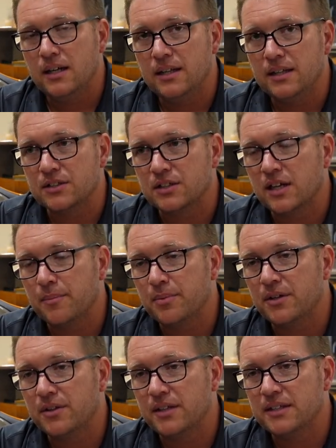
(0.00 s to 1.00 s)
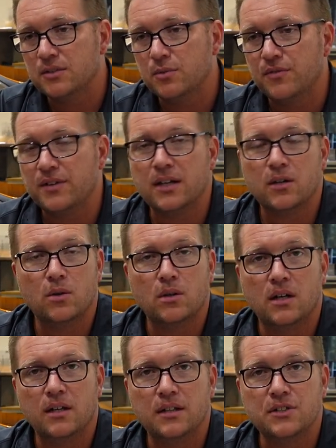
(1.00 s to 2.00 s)
there's a couple other things that we've got going
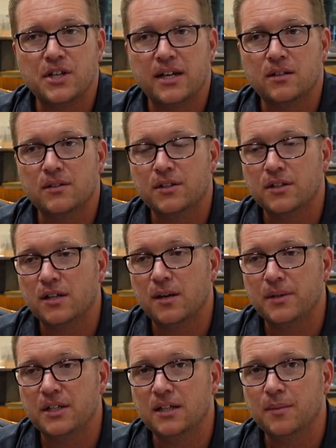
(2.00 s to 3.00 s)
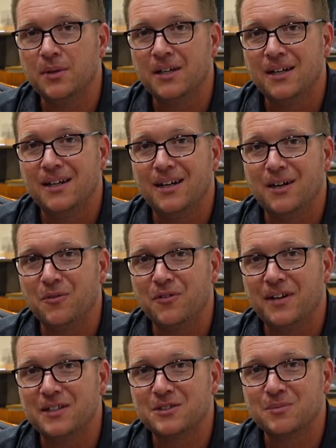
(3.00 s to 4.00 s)
on the channel that are coming up. We've
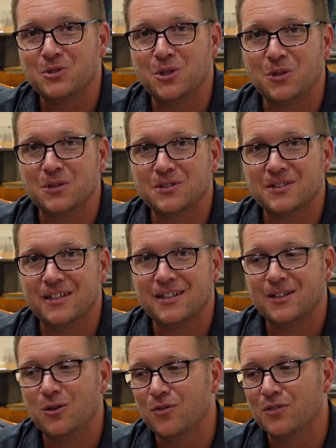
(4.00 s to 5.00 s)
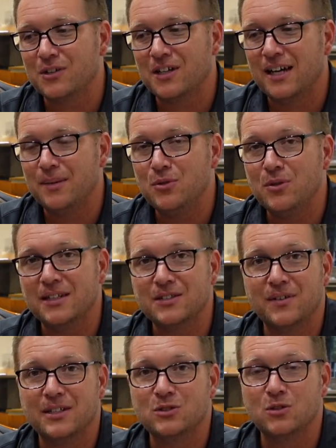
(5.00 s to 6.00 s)
had some jokes over time. You guys
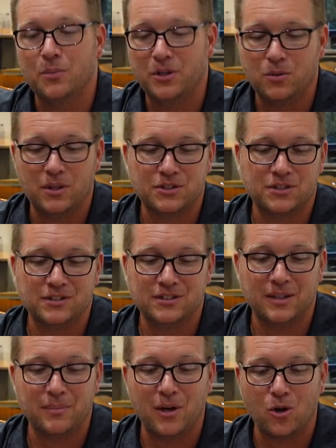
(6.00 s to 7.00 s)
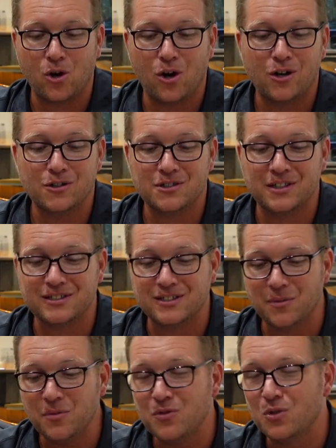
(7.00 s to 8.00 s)
have asked so many questions about cars, and
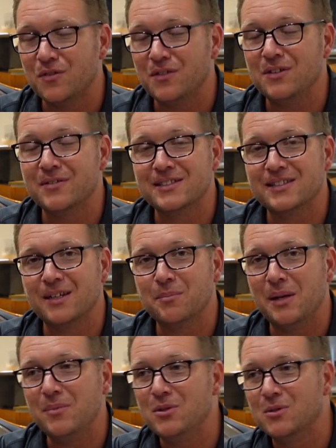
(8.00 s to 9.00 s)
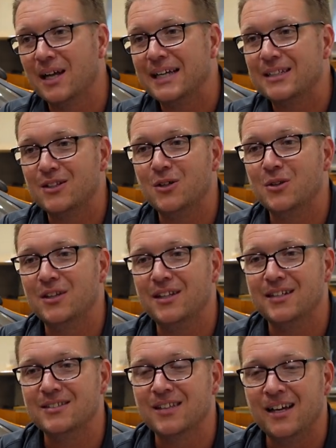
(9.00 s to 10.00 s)
some of you have even said maybe you'd like to know
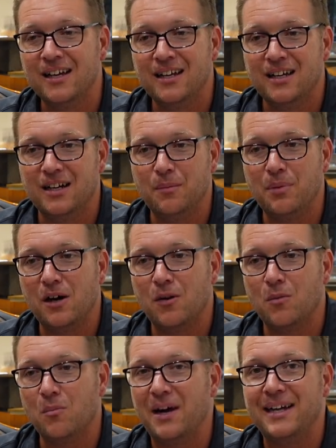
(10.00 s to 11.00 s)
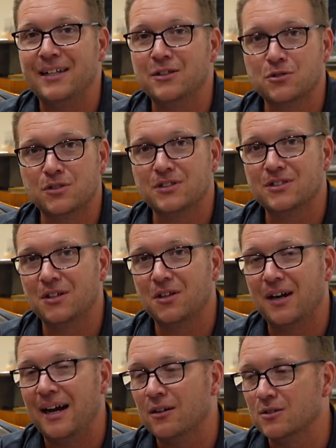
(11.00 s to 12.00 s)
things about my interests that
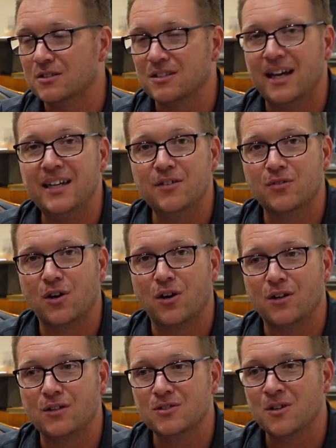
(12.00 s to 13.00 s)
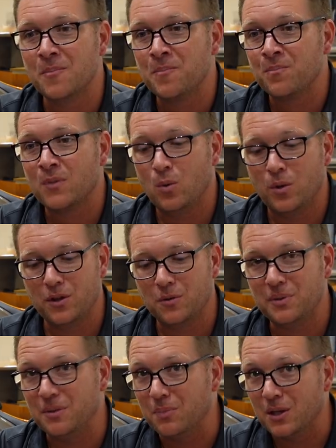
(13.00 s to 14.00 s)
are outside of cars, whether it
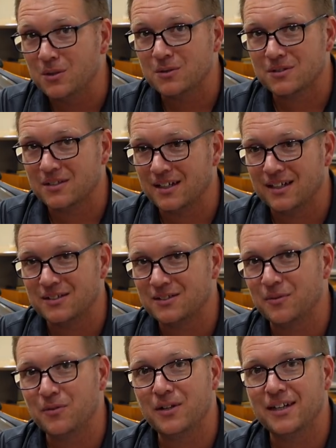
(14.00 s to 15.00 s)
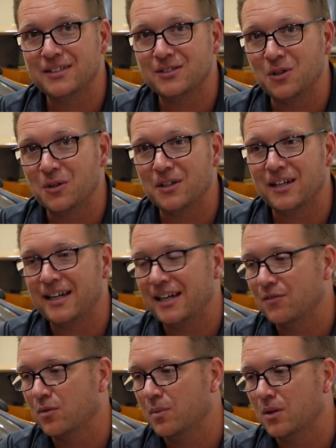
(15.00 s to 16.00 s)
be boats. Some of you guys know that I
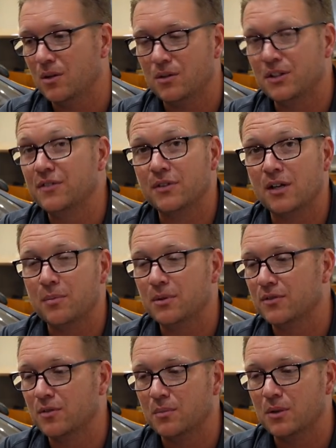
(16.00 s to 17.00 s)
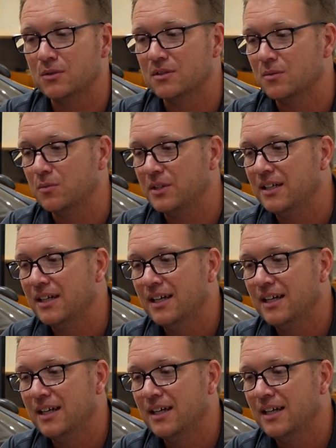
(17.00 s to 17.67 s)
have a boat, or a couple different boats, and we